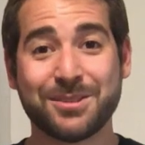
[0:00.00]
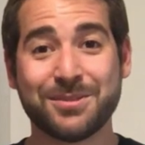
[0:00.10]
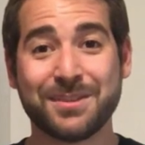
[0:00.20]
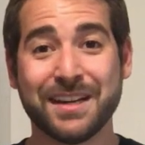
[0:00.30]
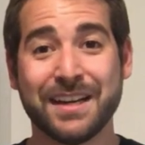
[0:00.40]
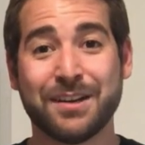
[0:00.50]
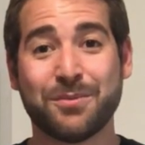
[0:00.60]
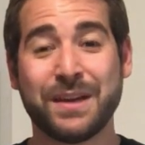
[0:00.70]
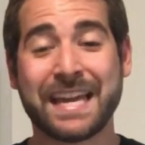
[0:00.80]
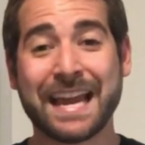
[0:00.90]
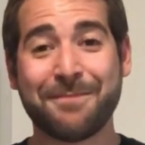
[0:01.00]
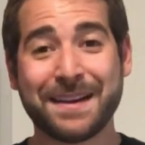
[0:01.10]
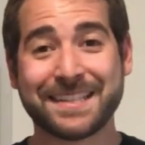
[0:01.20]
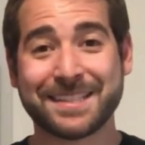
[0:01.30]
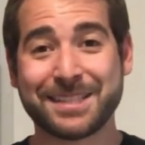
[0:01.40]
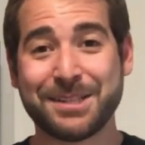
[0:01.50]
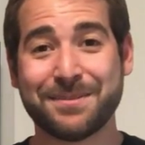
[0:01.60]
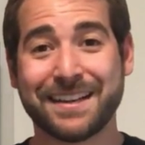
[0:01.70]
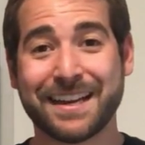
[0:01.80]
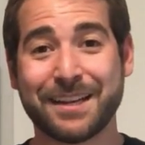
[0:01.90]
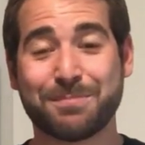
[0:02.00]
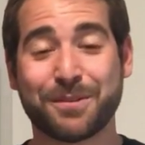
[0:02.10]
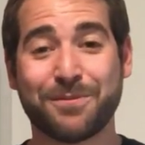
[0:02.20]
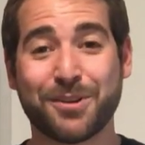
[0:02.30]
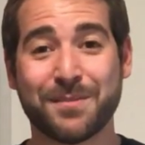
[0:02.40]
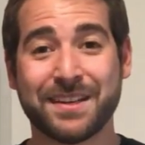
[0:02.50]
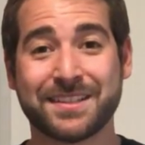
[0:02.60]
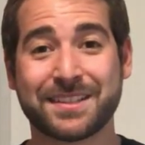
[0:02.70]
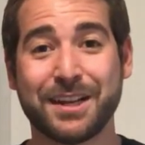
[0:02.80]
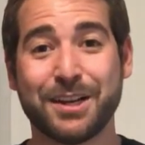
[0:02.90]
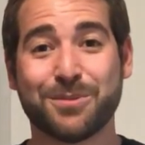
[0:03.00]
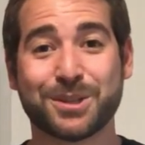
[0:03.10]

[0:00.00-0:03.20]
you. We can't wait to see you again in performance.